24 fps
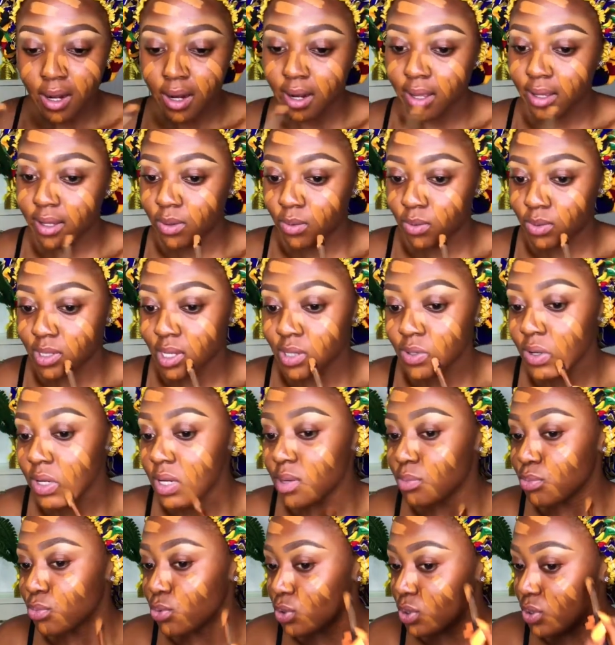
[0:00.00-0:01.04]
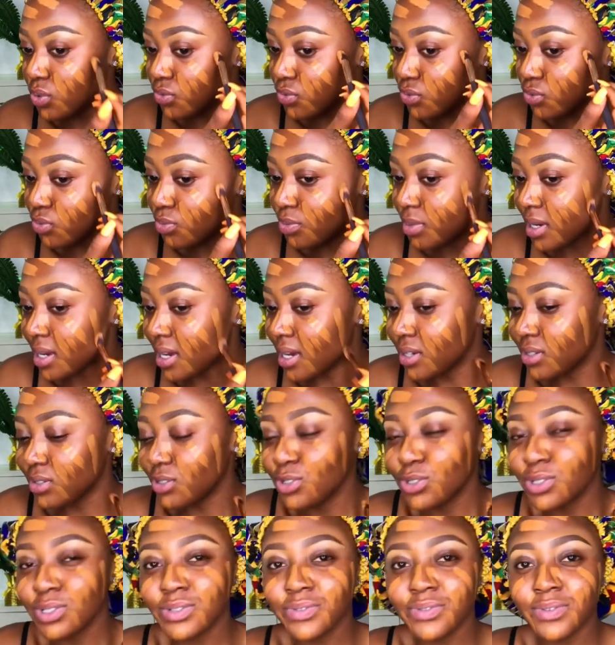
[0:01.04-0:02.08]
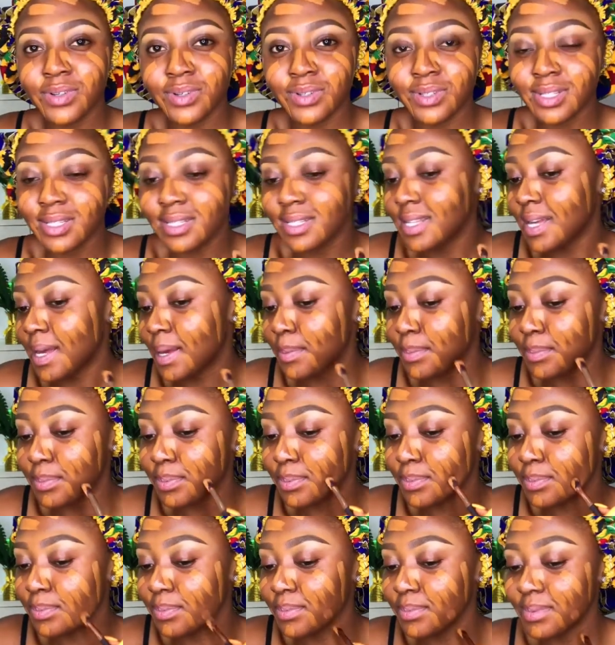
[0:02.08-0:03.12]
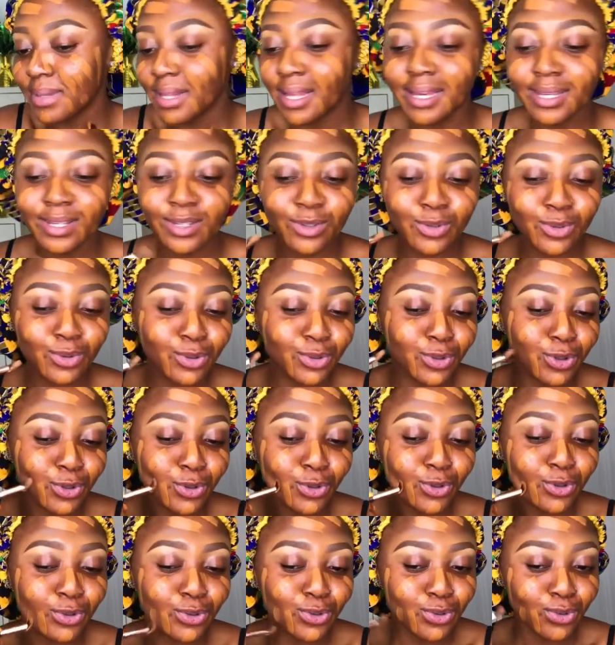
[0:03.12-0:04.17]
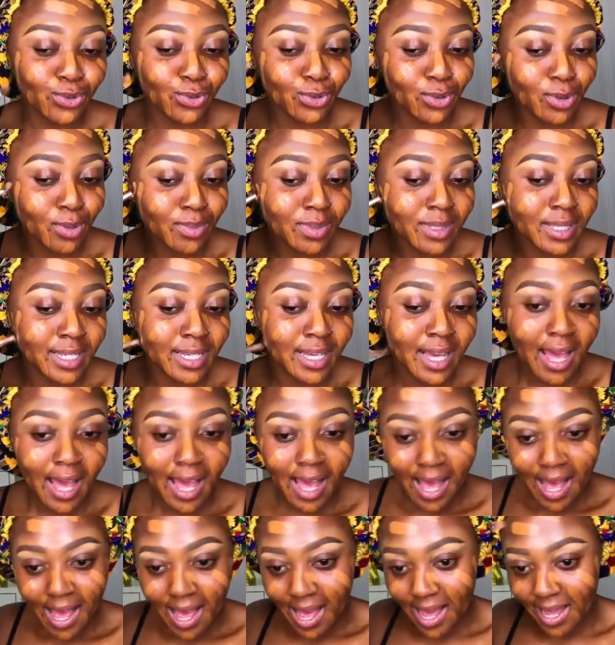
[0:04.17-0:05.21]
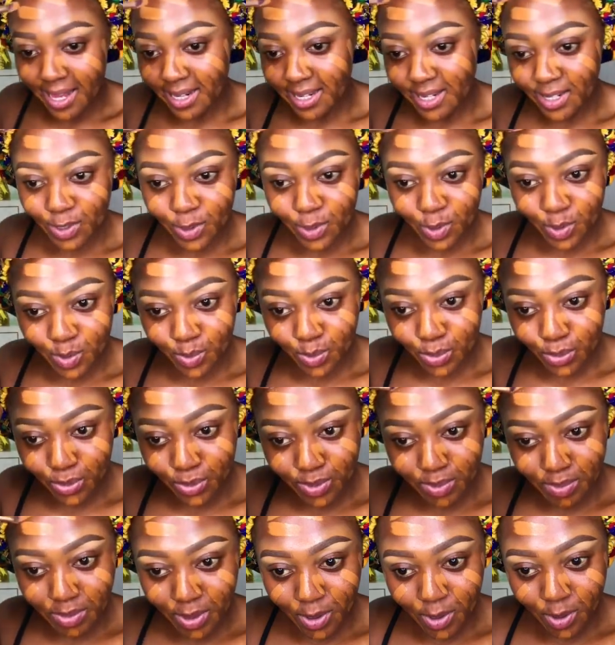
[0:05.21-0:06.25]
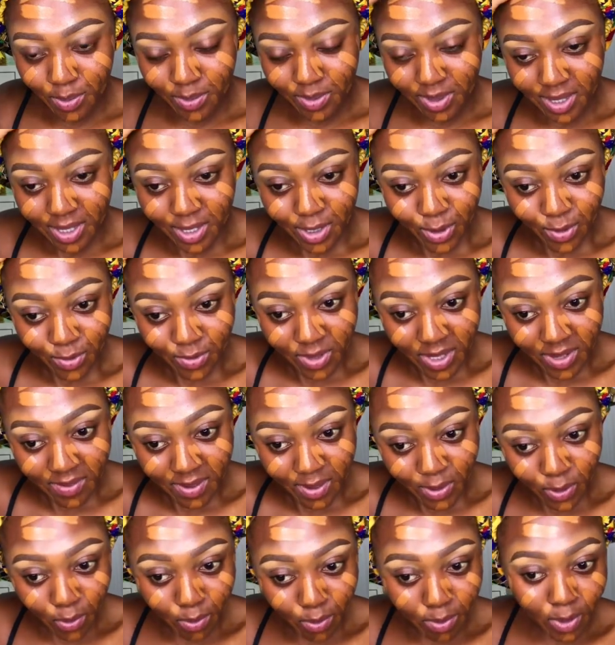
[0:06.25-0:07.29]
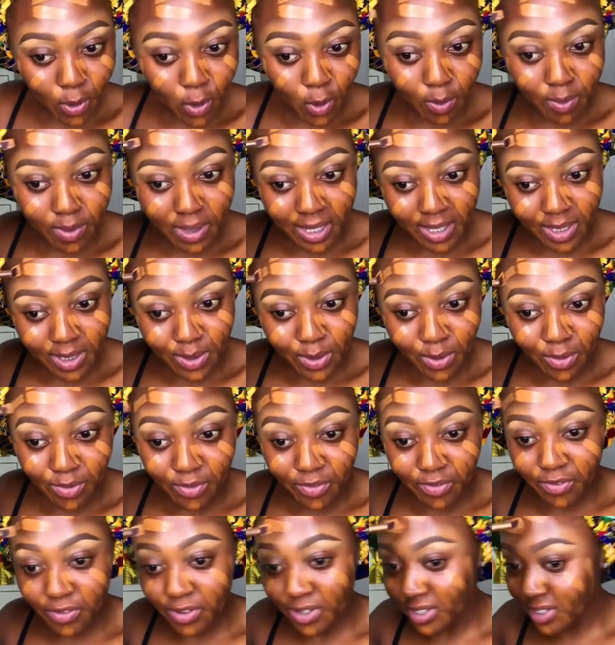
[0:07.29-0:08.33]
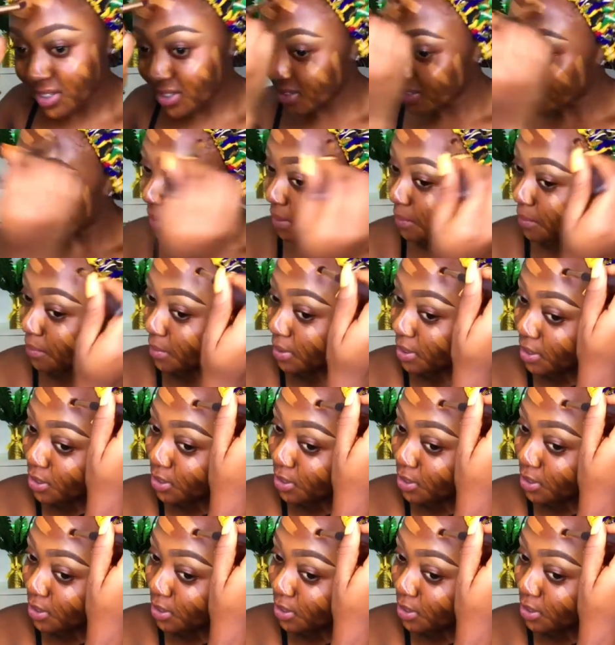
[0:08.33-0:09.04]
Like, it was actually beautiful, but I just felt the type, like, you know, you're not used to something and they just put makeup. You've never done makeup, like your first time